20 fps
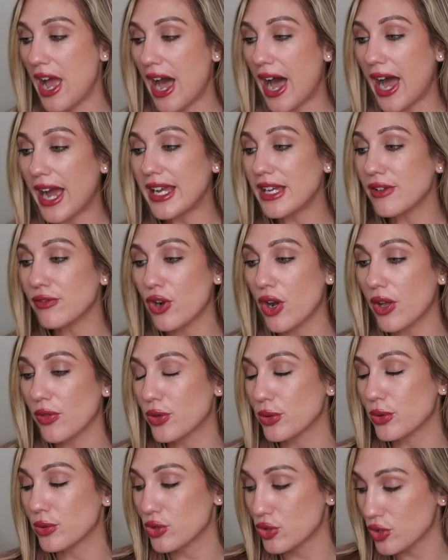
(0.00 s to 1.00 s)
I have
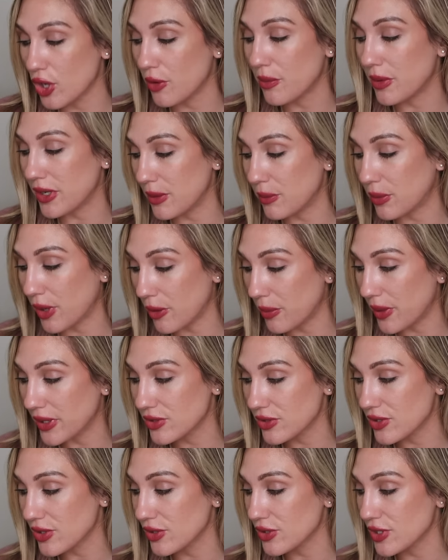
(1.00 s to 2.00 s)
gone through so many brow
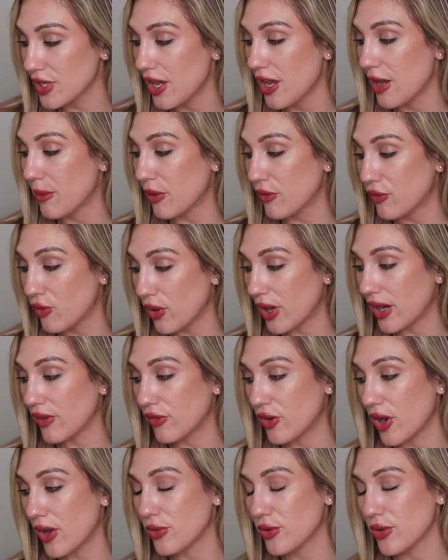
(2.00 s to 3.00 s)
pencils before
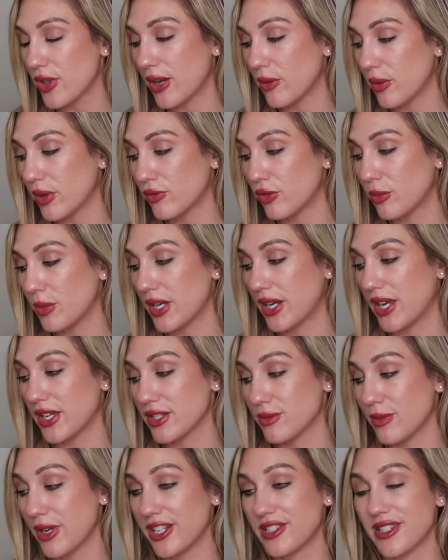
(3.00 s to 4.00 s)
I've gone through that one from It
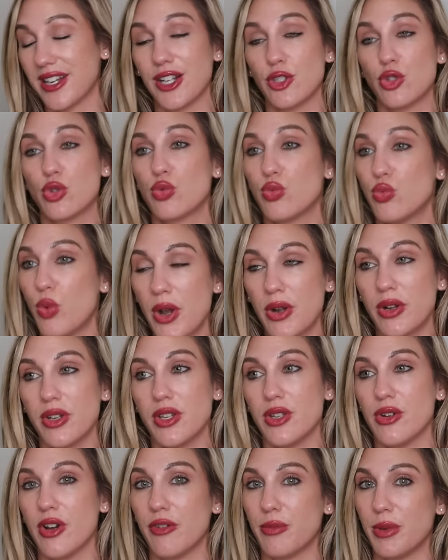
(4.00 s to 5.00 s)
Cosmetics, and I swear to
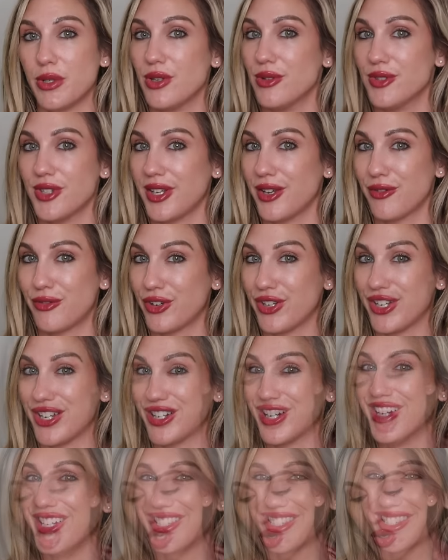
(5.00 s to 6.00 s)
you, I've been using it for
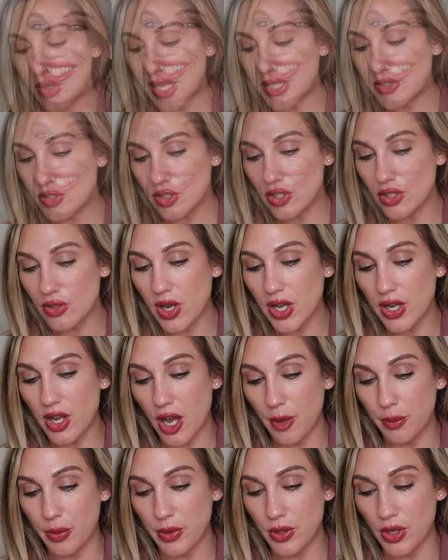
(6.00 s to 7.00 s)
years. So let's do a
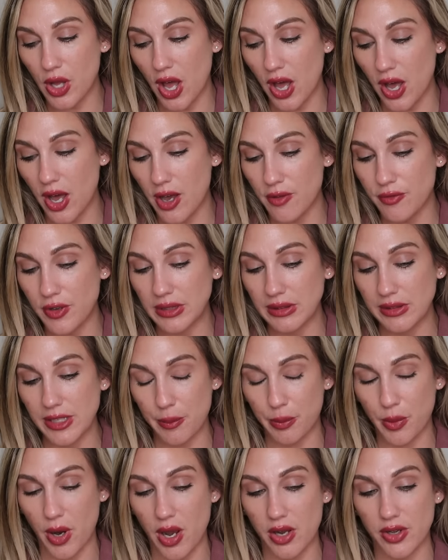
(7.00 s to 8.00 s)
couple of
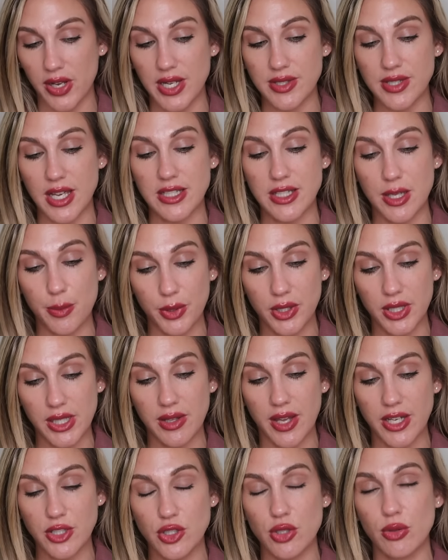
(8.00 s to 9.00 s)
lip products. I
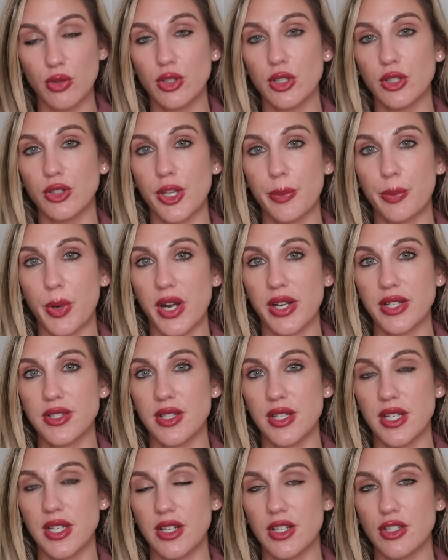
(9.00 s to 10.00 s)
typically like to include lip
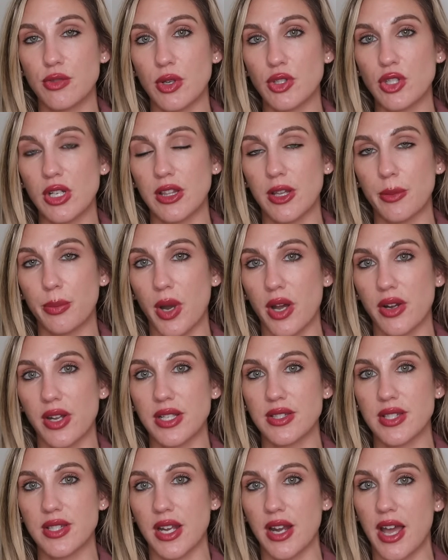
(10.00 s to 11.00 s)
products in here, especially lip
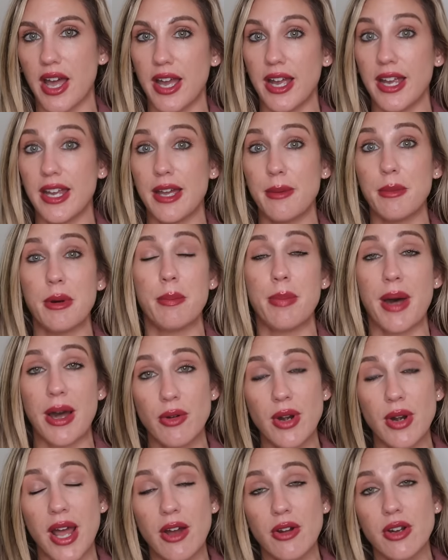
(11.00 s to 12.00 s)
products that I am
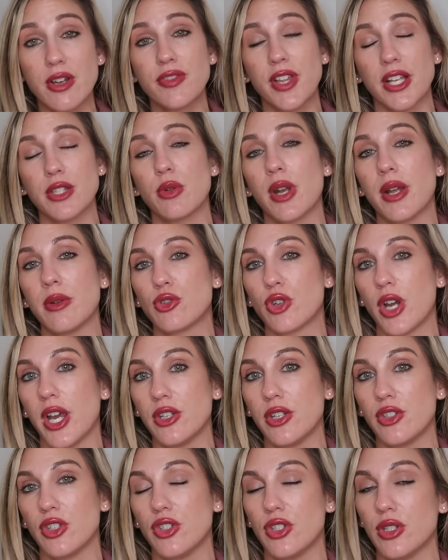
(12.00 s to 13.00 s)
about out of. That's what I was
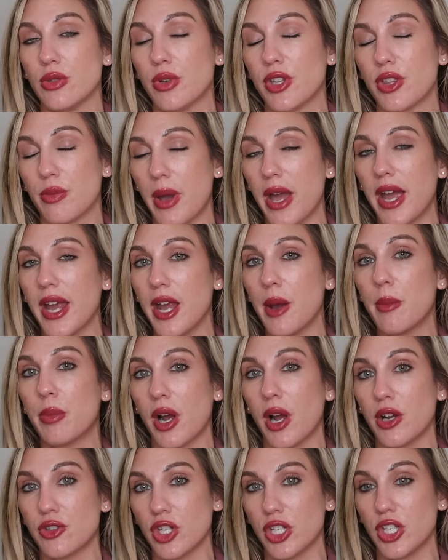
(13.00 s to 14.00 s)
trying to do with my
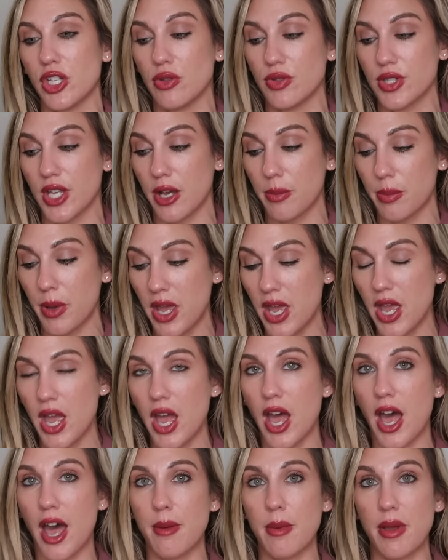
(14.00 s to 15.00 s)
project use up
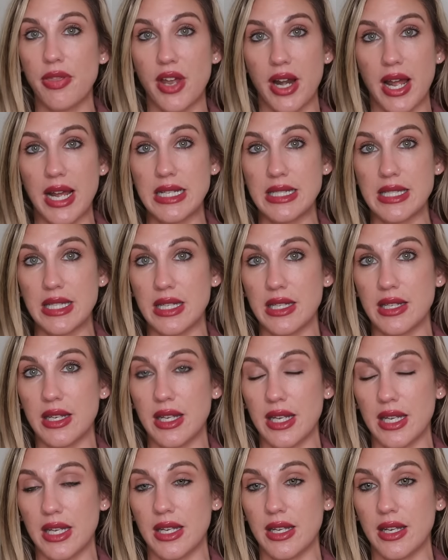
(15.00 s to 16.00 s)
that I did
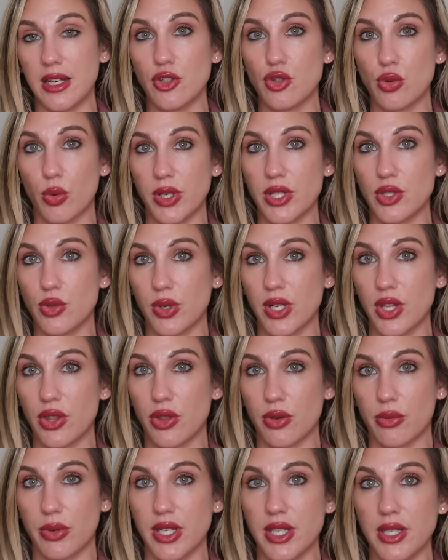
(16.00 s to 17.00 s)
in
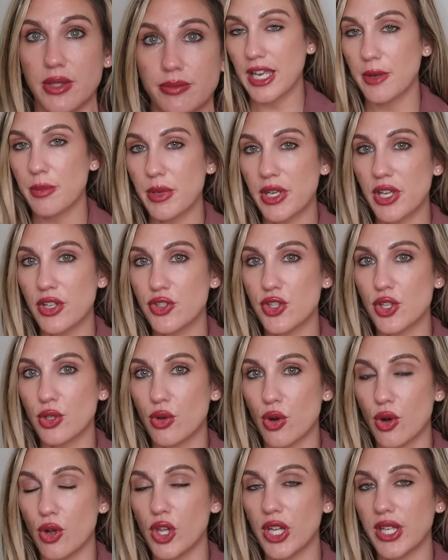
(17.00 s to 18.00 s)
2023. Again, because the
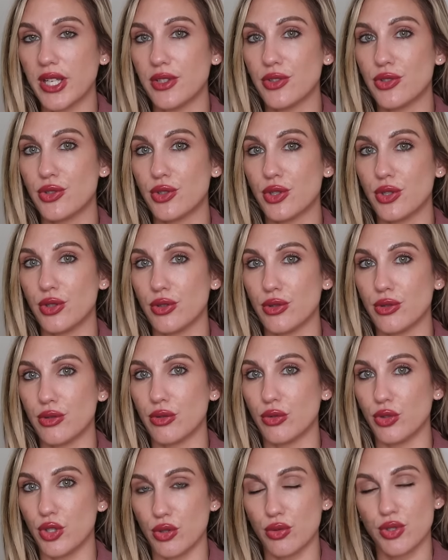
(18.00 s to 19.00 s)
goal is
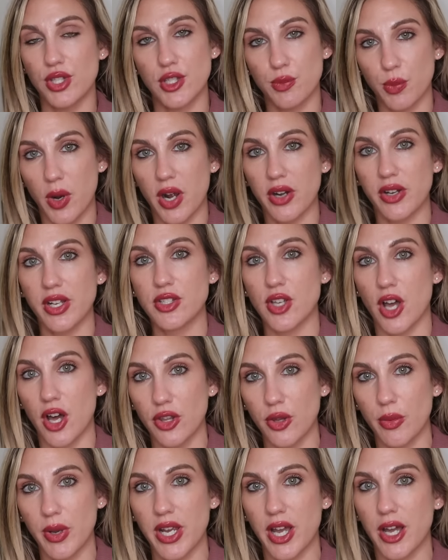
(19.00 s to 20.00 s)
to use these products
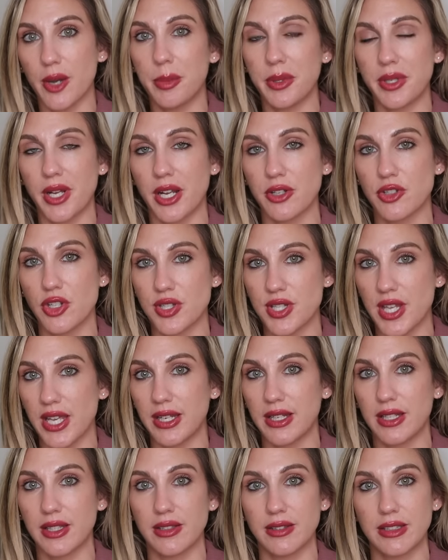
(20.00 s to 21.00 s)
all the way up, not just
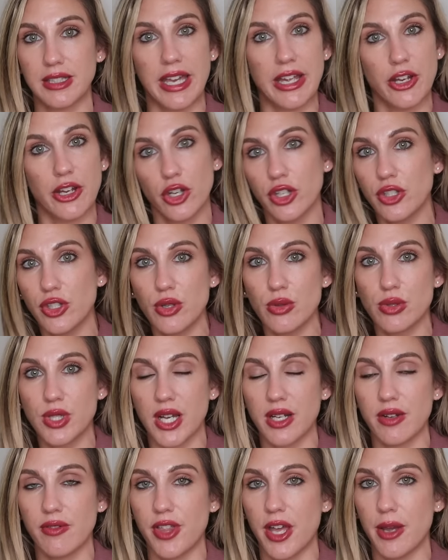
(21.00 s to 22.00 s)
like get good use
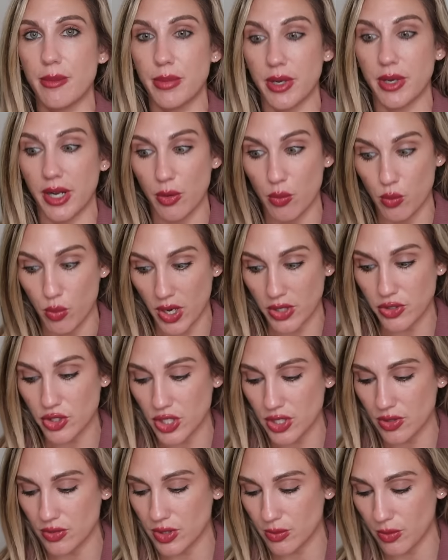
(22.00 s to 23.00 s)
out of them, but I want
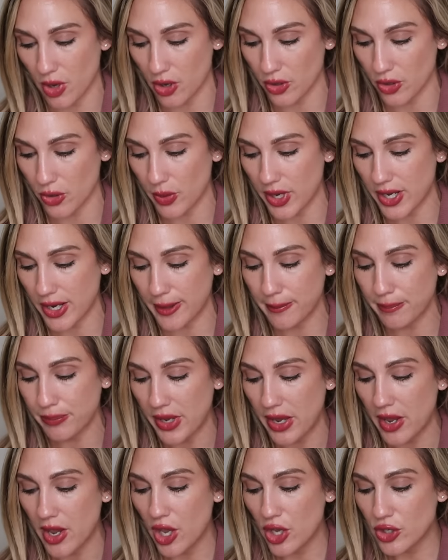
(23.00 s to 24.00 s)
to use them all the way up.